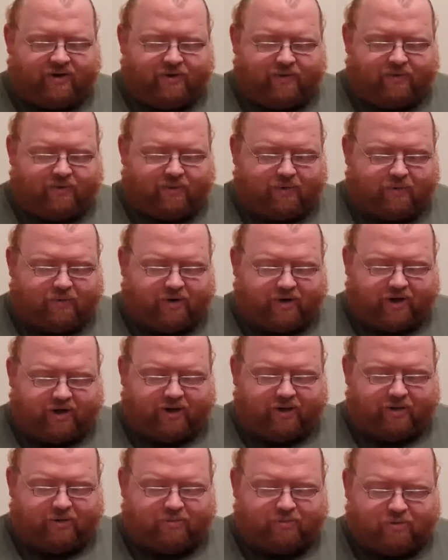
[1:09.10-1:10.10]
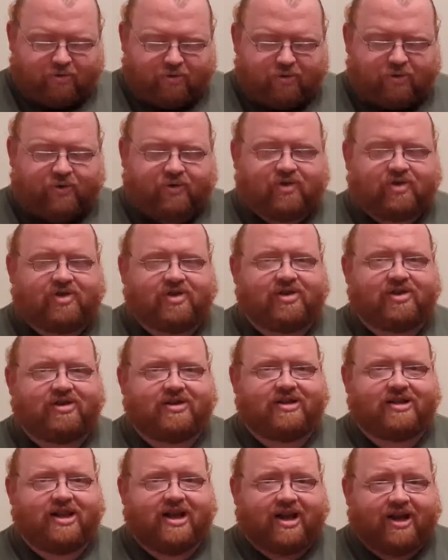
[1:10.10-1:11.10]
you are wanting more
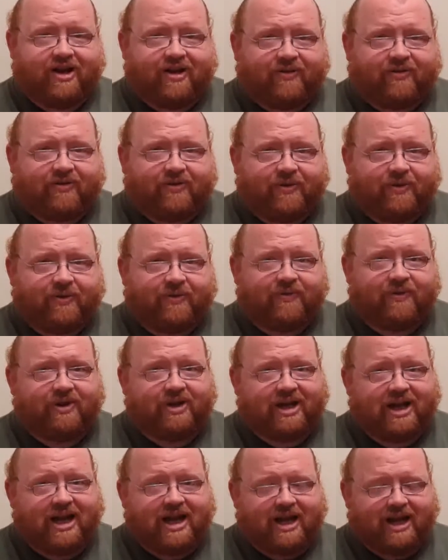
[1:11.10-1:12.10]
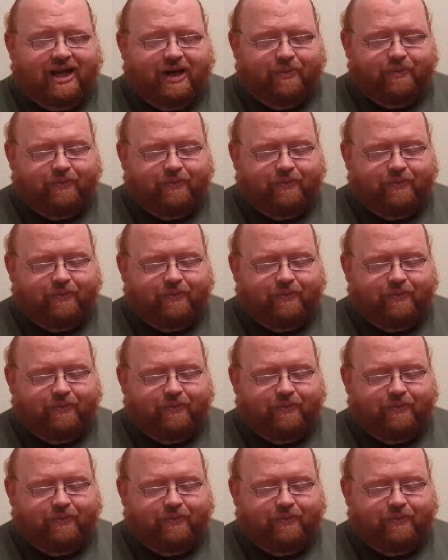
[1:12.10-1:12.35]
stuff for the game,